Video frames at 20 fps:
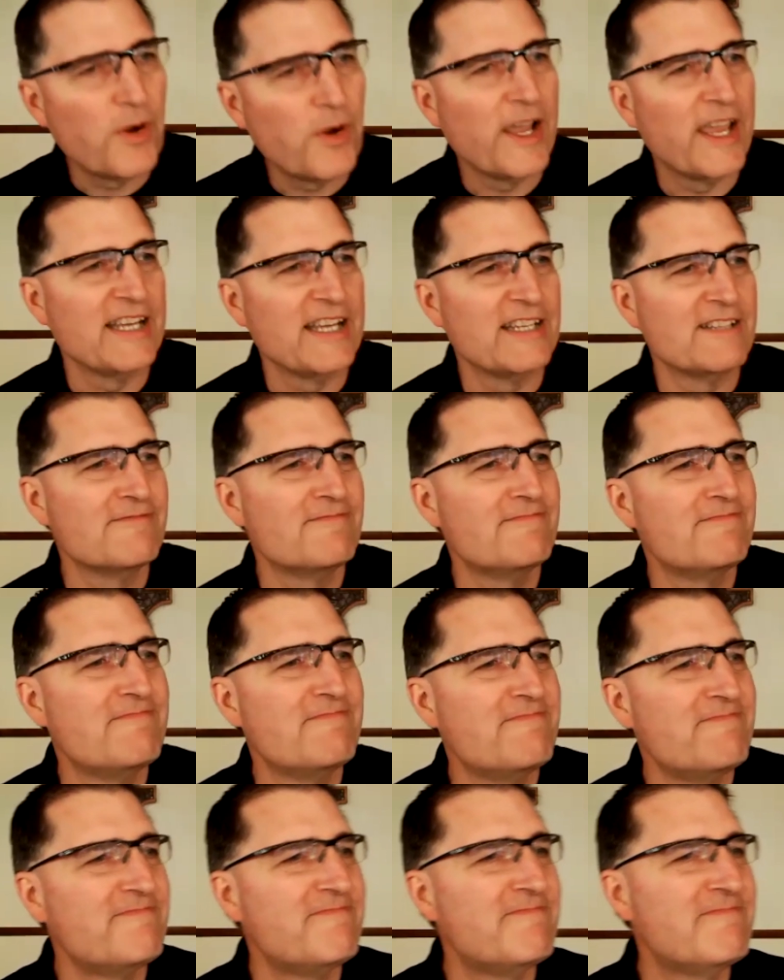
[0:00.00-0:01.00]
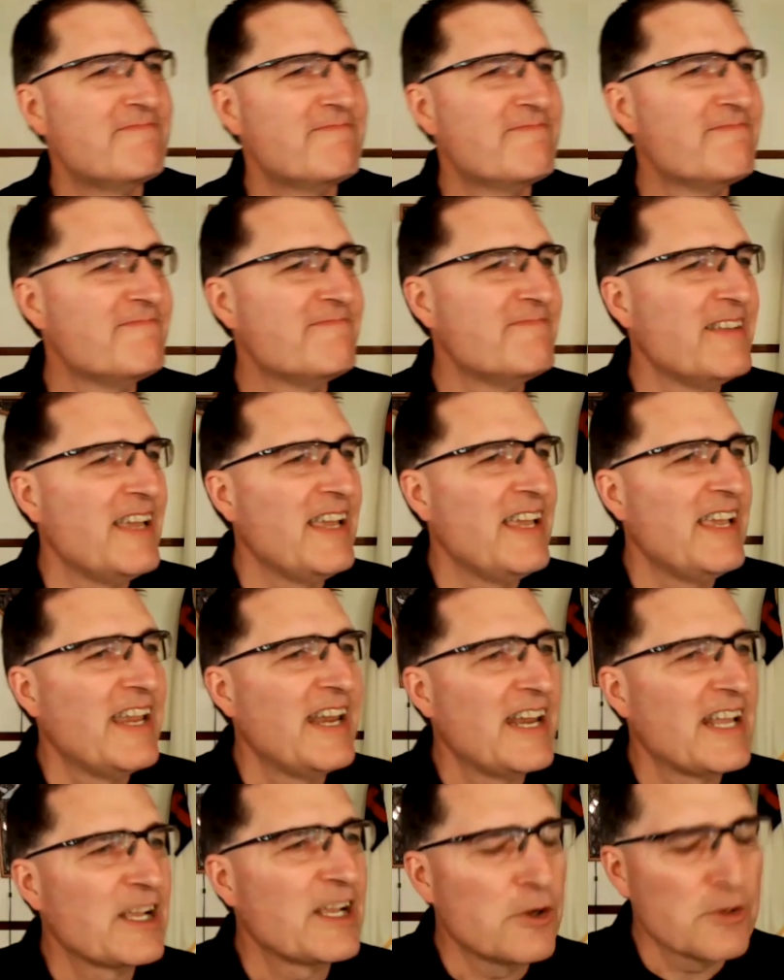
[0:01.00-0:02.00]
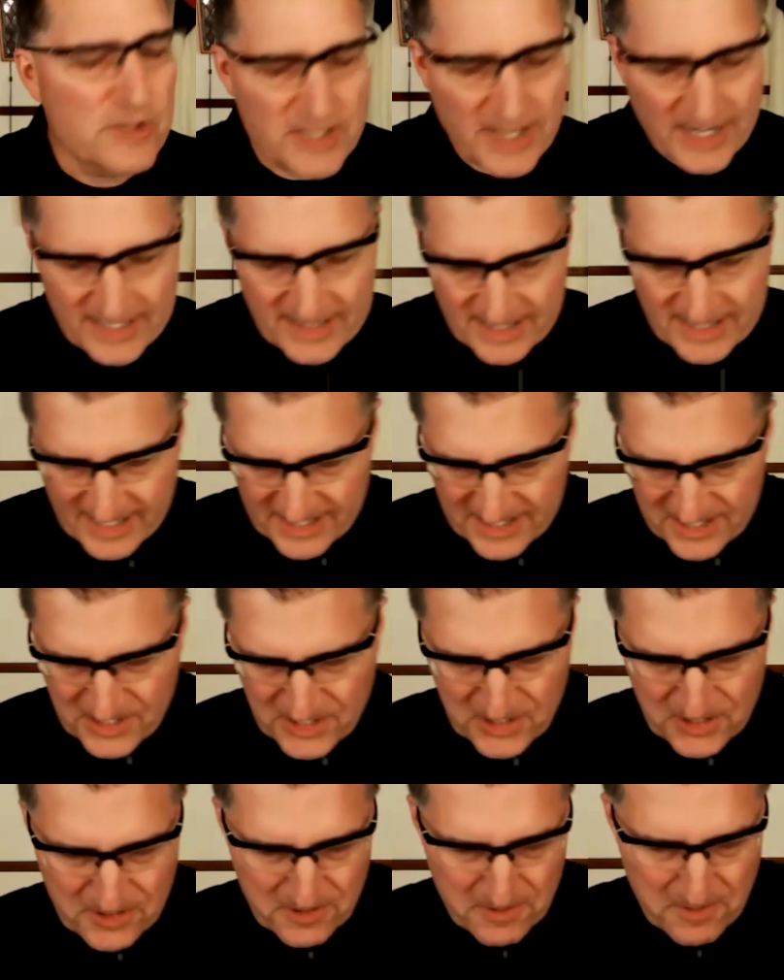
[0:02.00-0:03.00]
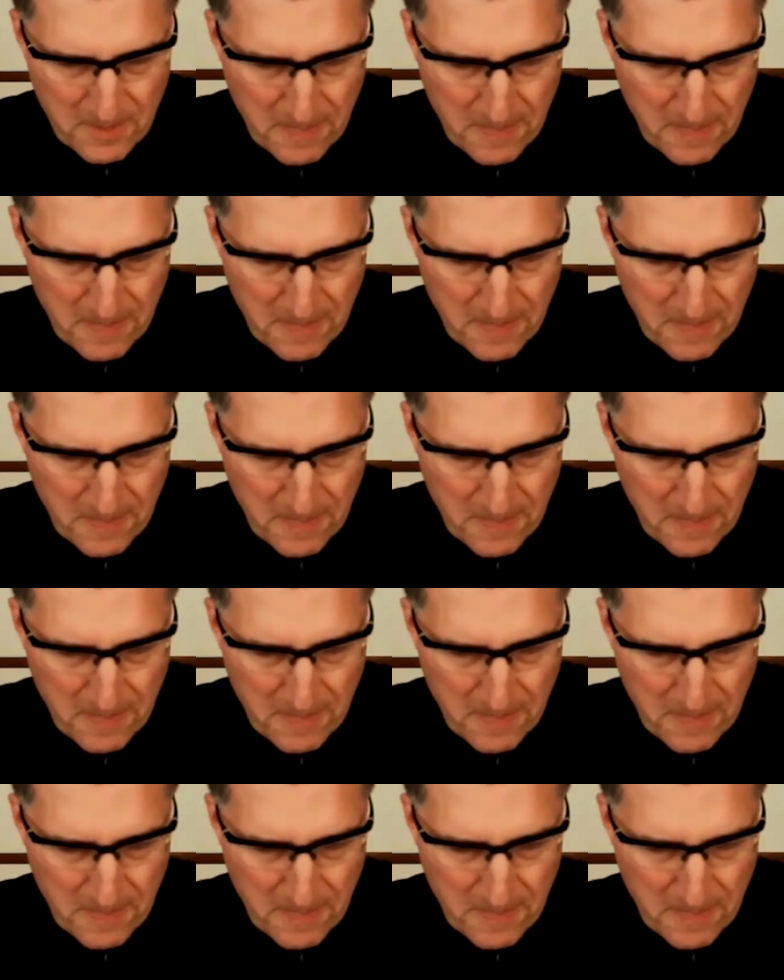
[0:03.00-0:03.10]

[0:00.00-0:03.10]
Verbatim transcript: Twain, and it goes like this